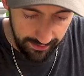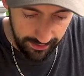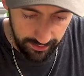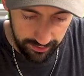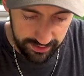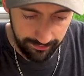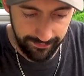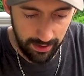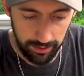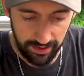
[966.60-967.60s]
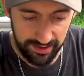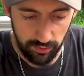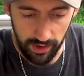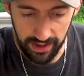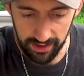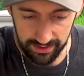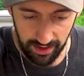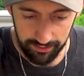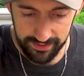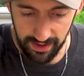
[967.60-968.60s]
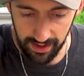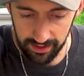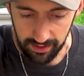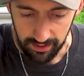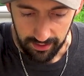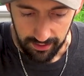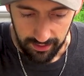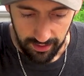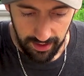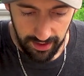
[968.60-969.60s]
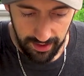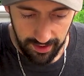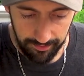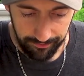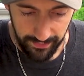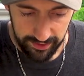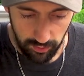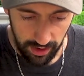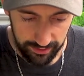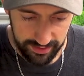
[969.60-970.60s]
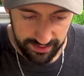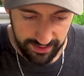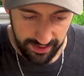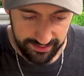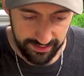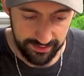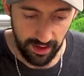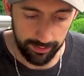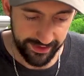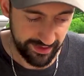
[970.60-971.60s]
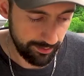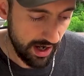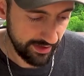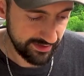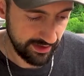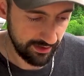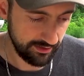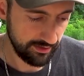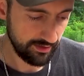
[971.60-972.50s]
then there's some fiberglass wicking on the outside, as well as just this. This doubles as a pot stand.